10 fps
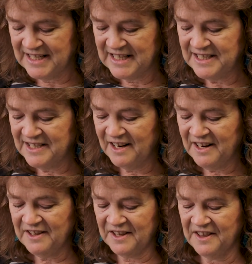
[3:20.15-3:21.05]
It is none
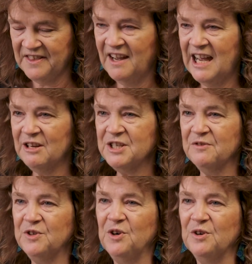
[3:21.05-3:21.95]
other than the house
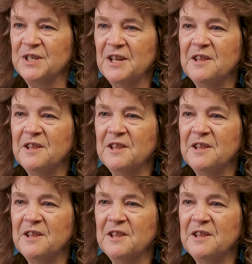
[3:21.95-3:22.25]
of God,